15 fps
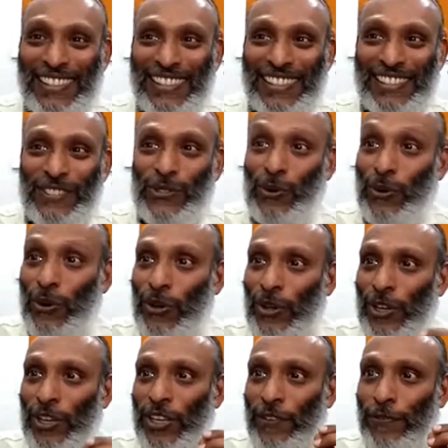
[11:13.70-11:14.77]
So
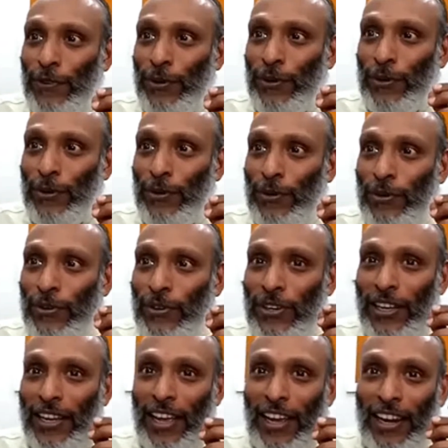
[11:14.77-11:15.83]
if you do
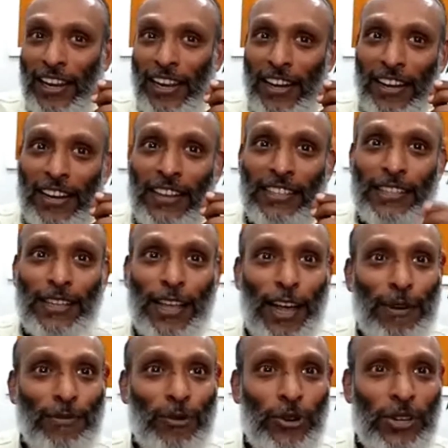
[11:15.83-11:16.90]
really
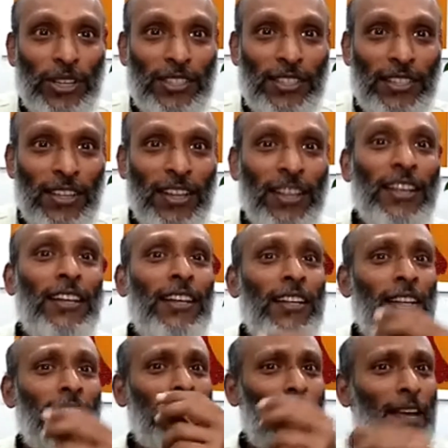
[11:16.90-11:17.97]
disharmonious thing,
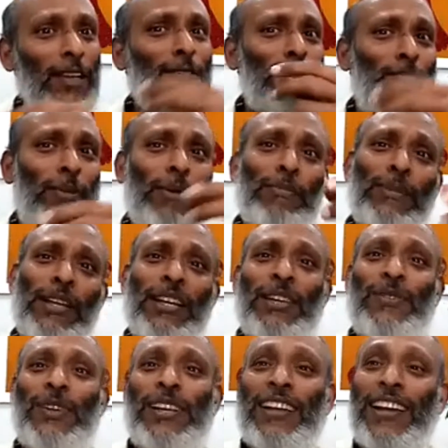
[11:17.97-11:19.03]
that memory
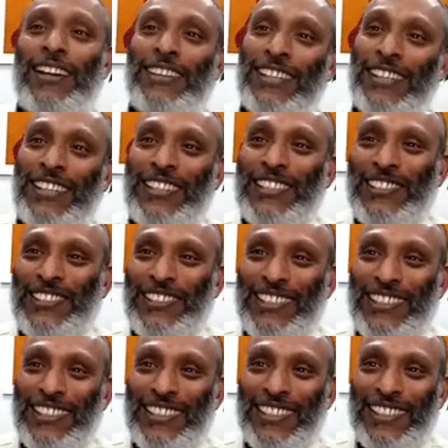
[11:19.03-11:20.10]
will continue.
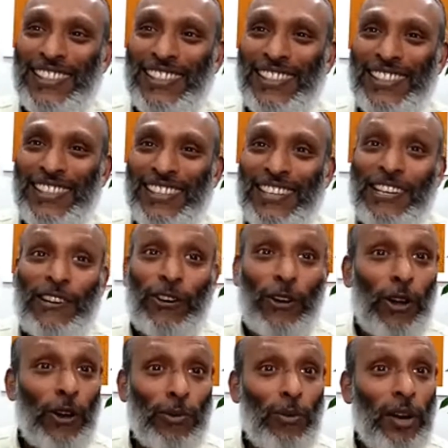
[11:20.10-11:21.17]

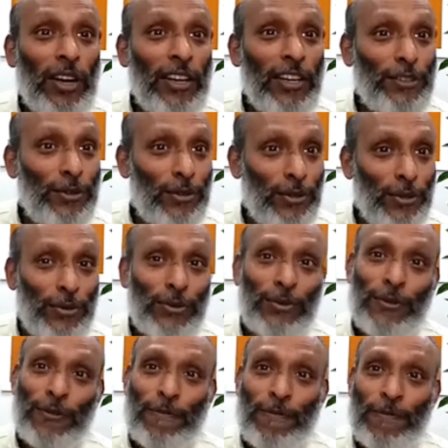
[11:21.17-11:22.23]
Not only to you.
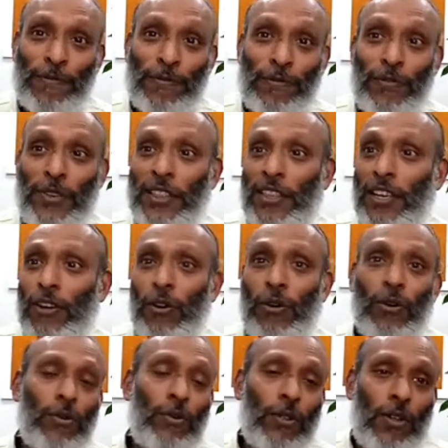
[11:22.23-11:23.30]
We think,
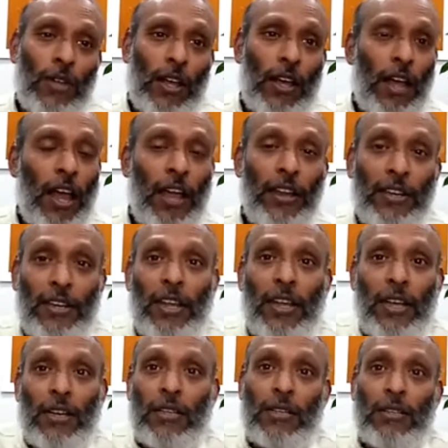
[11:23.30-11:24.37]
oh, I
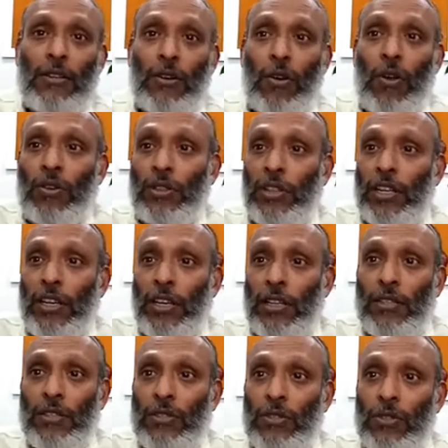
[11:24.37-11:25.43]
take wrong
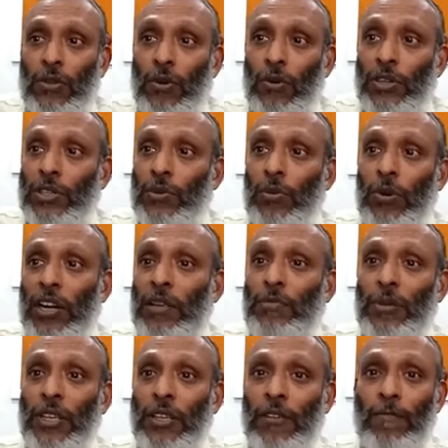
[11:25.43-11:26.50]
thing, so it's only
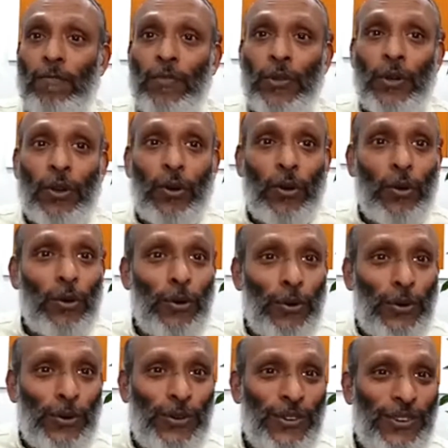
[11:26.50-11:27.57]
me. No.